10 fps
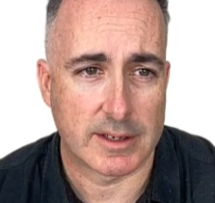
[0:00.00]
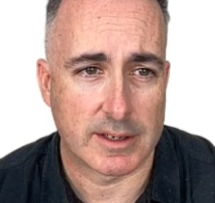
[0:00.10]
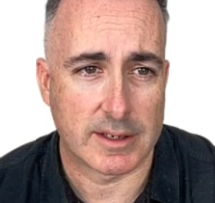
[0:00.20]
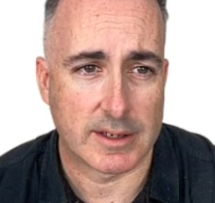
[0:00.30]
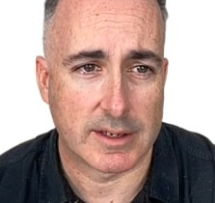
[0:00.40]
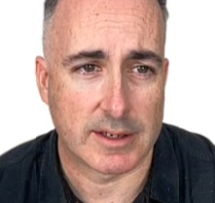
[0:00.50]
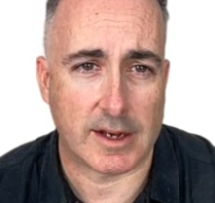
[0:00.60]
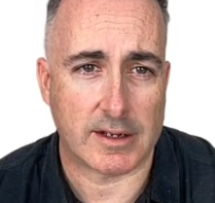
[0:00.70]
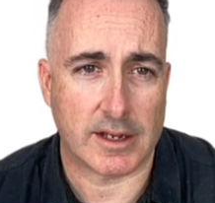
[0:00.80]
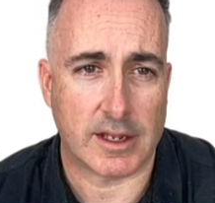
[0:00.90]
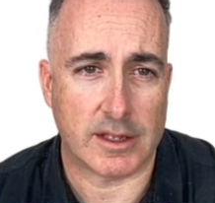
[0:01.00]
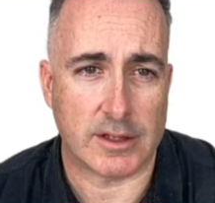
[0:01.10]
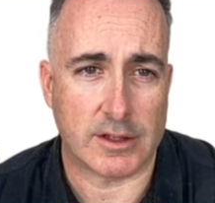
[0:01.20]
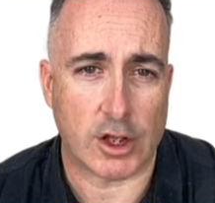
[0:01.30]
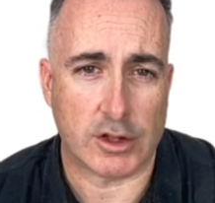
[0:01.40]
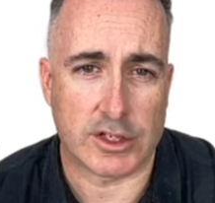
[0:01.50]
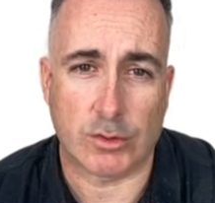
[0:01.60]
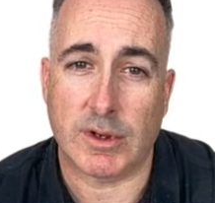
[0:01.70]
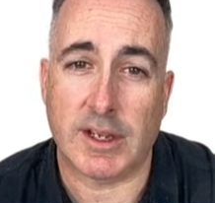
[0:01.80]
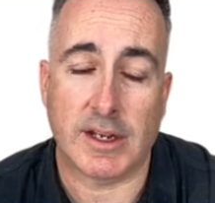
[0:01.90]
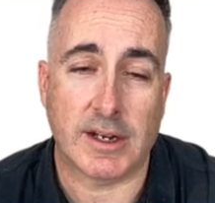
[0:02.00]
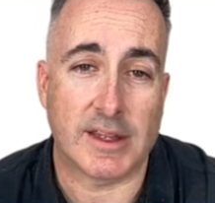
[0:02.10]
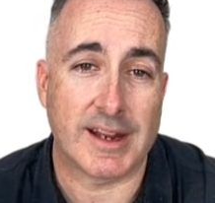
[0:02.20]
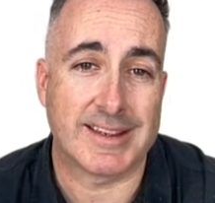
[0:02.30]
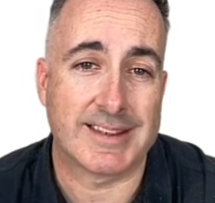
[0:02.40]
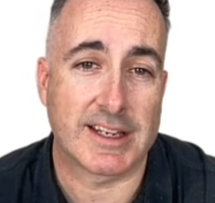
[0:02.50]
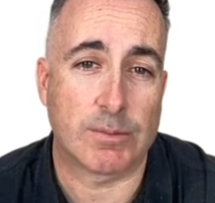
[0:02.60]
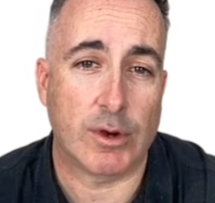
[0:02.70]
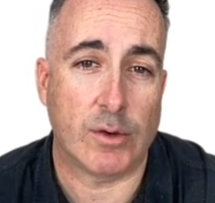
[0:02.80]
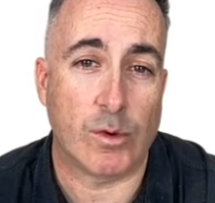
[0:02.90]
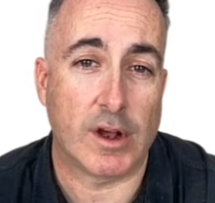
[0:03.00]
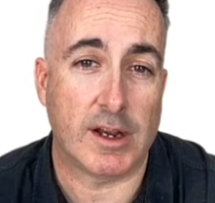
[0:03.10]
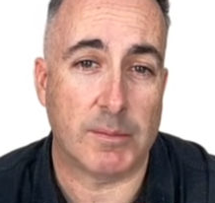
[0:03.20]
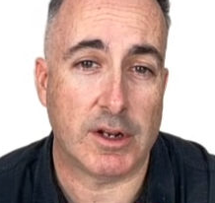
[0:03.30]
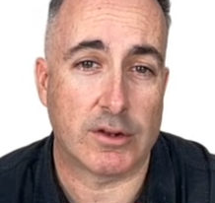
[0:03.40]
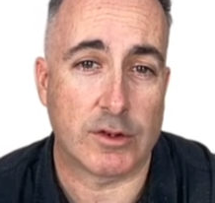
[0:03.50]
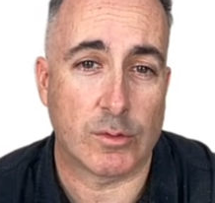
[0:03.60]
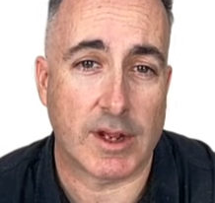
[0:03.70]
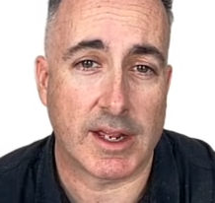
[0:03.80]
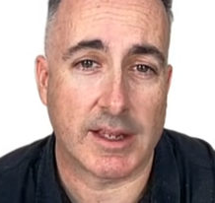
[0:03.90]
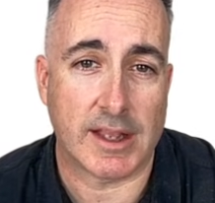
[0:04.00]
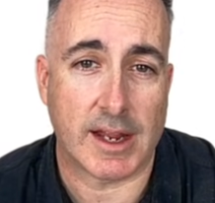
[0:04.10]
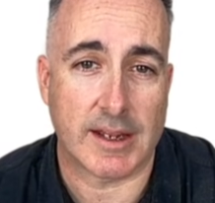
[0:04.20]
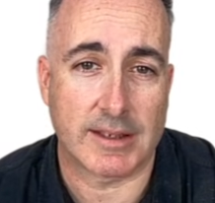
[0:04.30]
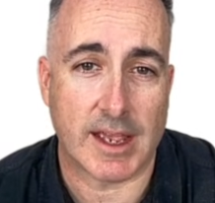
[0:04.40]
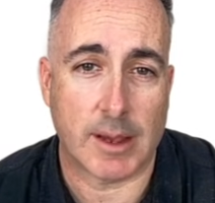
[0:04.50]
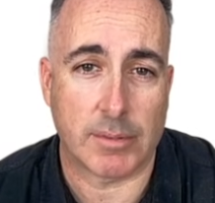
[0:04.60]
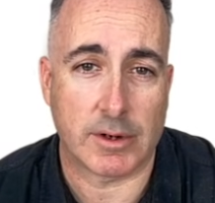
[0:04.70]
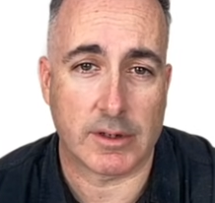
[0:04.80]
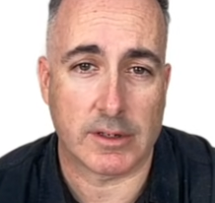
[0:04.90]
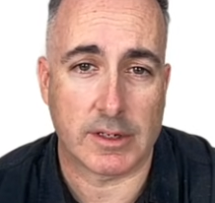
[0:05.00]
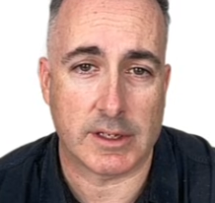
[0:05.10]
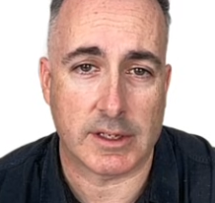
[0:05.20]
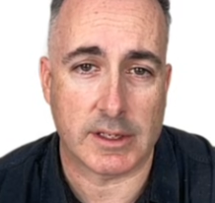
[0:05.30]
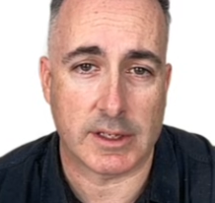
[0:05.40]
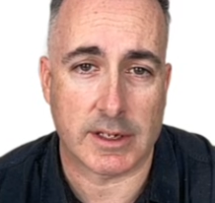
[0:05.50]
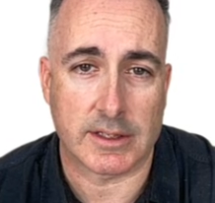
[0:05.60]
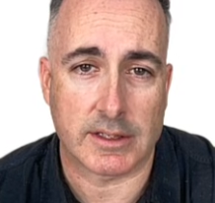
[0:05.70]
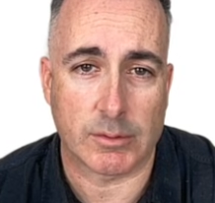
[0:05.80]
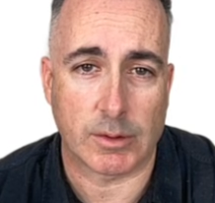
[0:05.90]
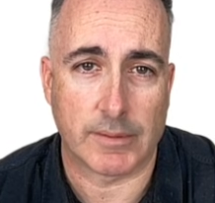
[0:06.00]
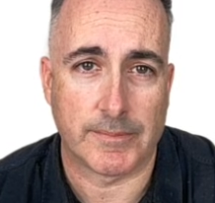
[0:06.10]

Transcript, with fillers: And uh, on the screen, that is 6.1 meters away. That is capital D. That's this one.